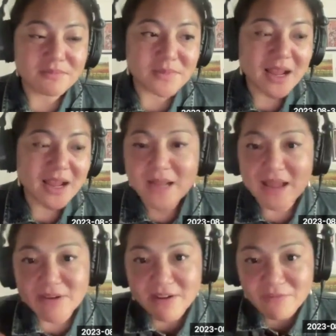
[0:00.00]
but I don't
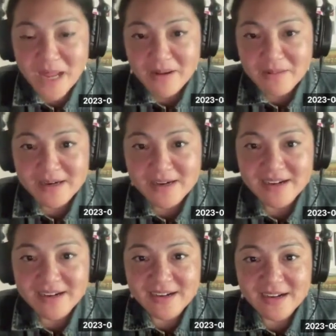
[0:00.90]
have enough
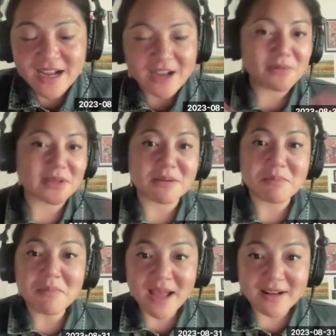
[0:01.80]
power, I don't really
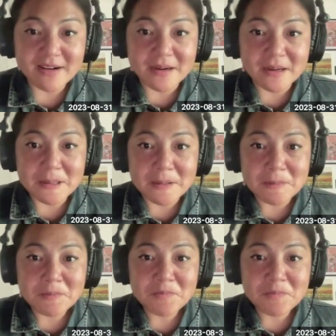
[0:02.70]
matter,
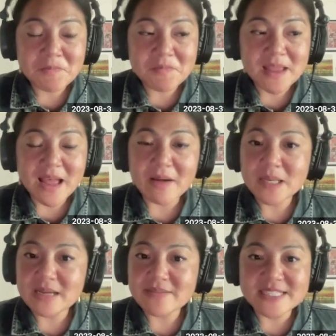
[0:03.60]
how
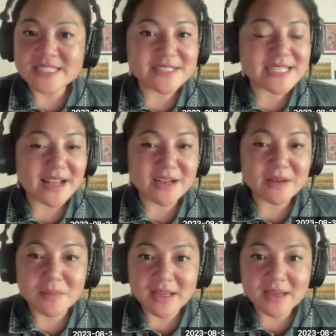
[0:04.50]
many of us have sat in
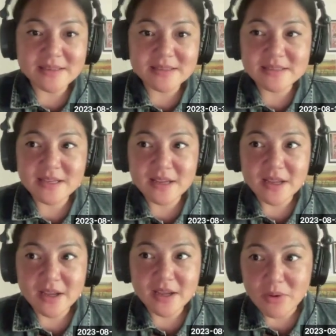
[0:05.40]
meetings
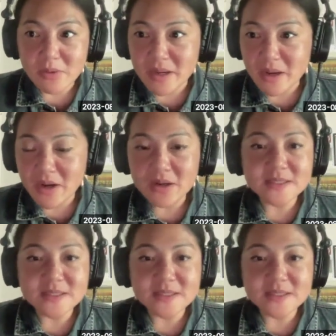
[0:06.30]
where we all